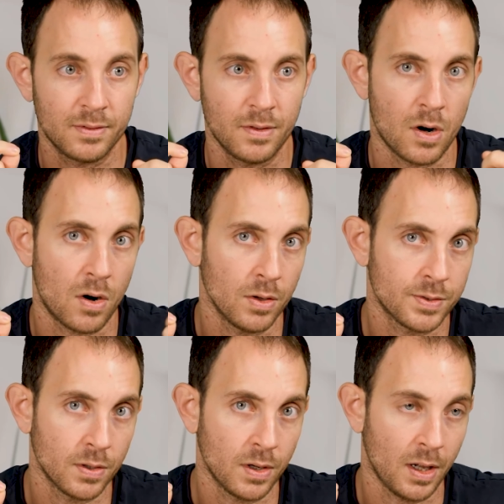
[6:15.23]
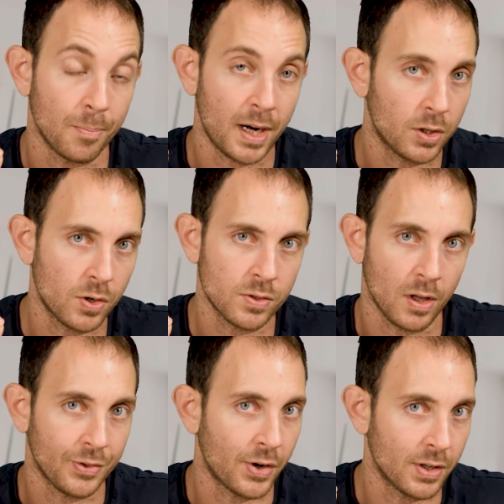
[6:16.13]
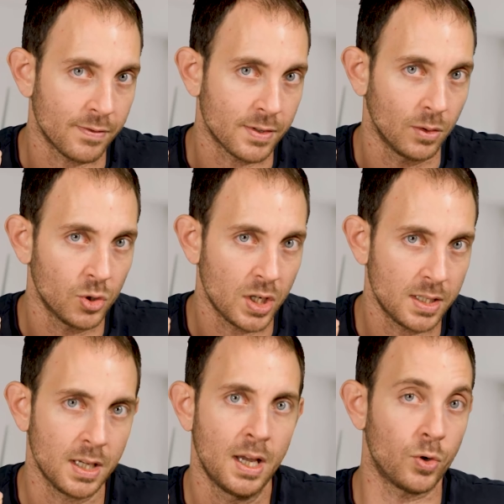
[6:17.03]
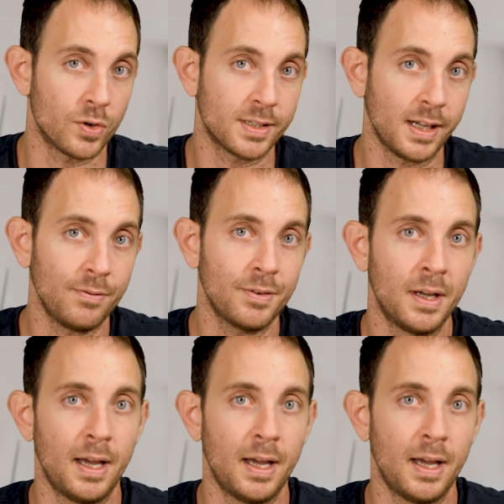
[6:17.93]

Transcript: there are also competitors or alternative solutions to yourself